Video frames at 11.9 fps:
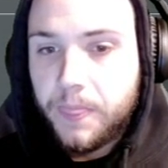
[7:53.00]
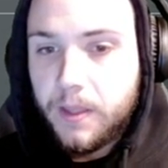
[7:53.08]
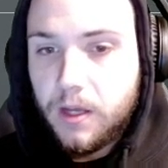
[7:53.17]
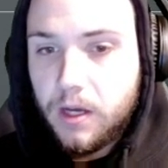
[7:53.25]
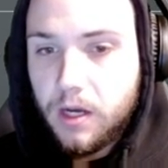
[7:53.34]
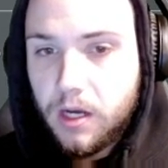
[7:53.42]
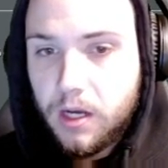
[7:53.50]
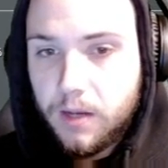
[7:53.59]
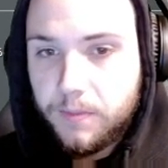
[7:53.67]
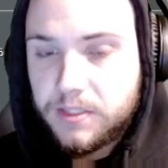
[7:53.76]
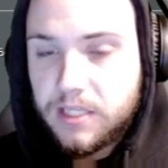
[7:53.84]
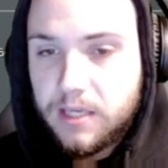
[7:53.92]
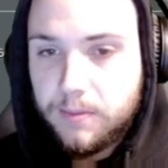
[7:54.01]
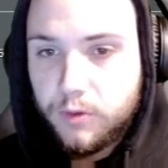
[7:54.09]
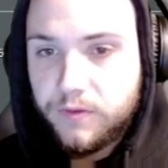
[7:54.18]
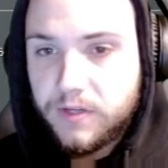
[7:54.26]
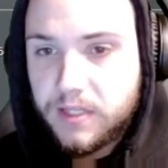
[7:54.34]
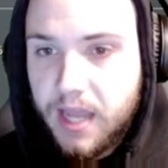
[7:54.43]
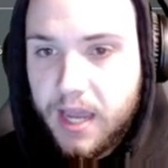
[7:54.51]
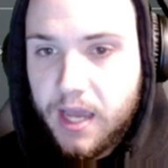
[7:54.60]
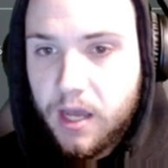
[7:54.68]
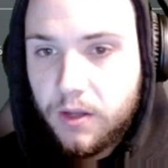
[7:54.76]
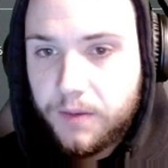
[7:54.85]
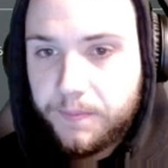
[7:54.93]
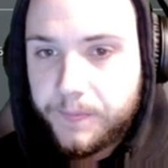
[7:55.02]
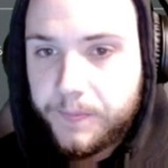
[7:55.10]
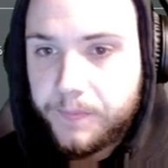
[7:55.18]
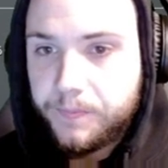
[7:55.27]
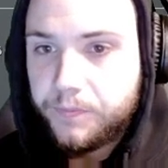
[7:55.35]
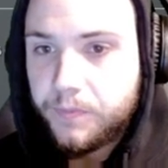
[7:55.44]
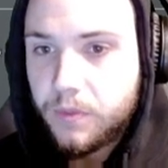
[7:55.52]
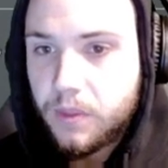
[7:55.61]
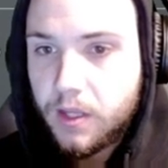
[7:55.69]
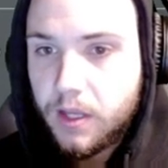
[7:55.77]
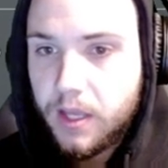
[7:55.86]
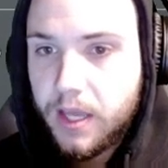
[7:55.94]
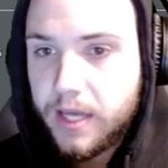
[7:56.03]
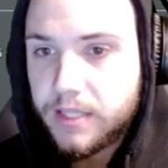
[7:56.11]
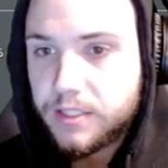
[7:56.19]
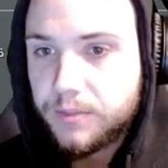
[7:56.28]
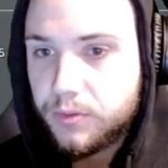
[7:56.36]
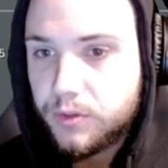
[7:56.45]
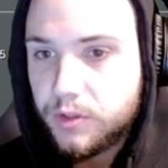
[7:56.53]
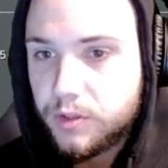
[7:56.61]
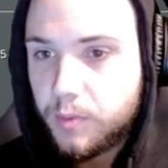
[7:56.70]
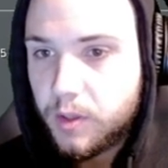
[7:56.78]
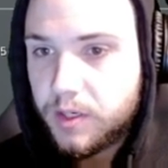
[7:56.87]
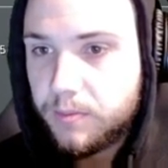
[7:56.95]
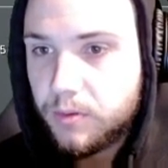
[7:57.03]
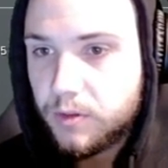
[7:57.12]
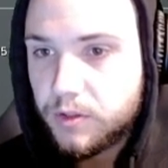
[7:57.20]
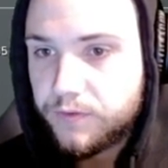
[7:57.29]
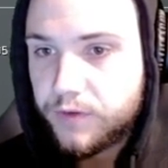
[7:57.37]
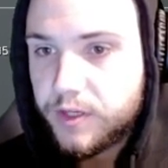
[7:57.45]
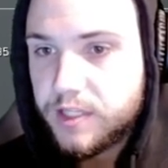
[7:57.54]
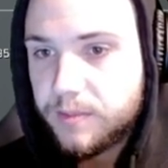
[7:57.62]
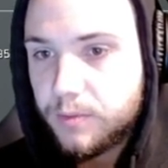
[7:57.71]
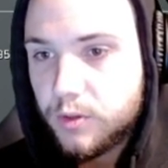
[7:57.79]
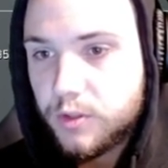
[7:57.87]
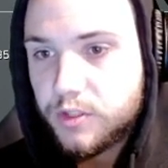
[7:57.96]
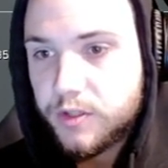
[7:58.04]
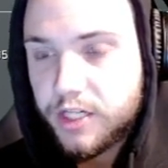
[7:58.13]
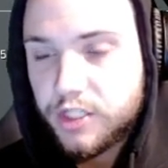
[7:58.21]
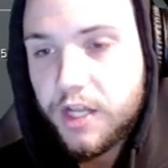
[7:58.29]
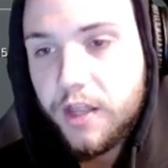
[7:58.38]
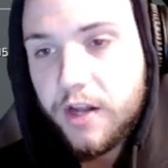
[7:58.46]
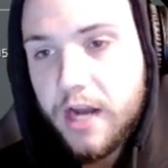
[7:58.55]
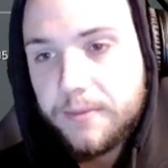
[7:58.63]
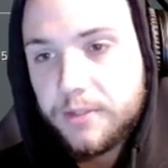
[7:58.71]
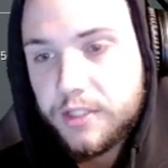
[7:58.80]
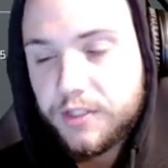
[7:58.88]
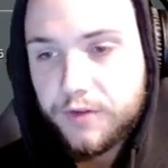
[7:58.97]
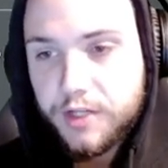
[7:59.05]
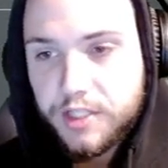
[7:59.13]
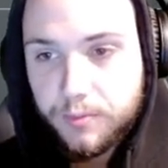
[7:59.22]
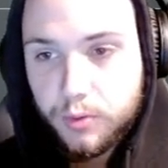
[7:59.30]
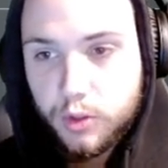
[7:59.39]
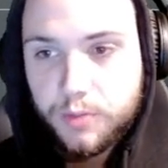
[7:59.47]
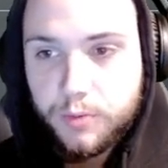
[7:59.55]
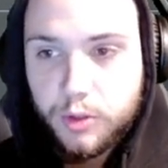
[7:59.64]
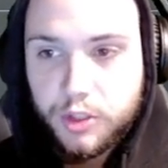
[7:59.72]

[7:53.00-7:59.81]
Let's keep moving down. Ashen Boost, Bloody Boost, Freezing Boost. So here's another option, is Freezing Boost. Boost your